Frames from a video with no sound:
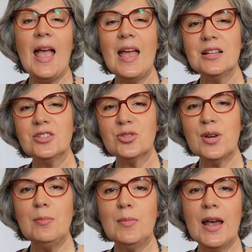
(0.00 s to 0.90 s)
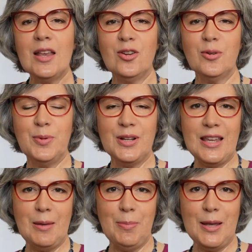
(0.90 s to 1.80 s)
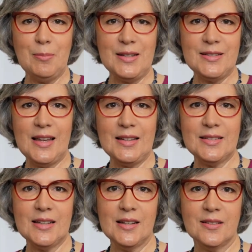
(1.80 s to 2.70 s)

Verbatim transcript: and streamline your bookkeeping business.